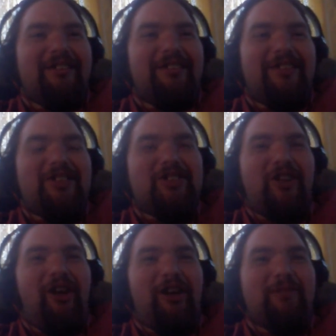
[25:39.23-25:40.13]
the
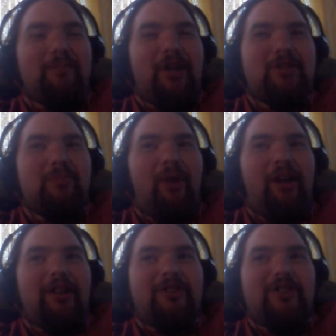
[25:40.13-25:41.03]
Starbucks
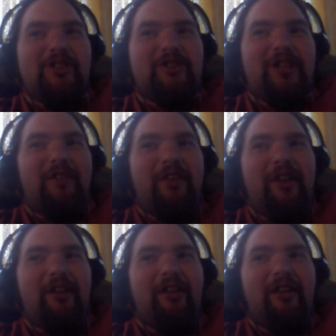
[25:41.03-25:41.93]
Marxist on
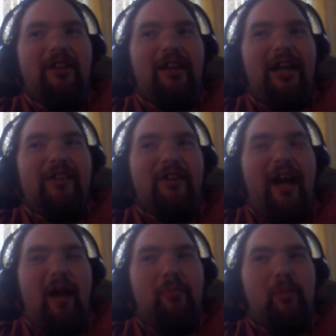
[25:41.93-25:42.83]
their
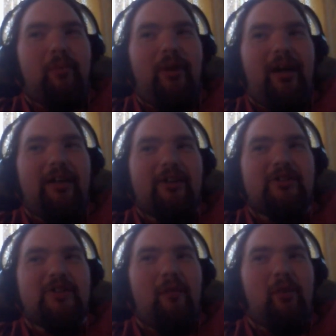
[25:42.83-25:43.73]
Apple
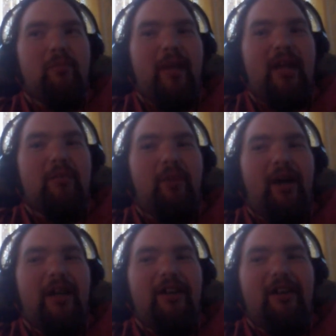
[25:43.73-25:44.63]
products that were made
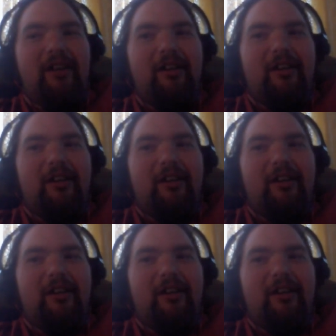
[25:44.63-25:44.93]
by a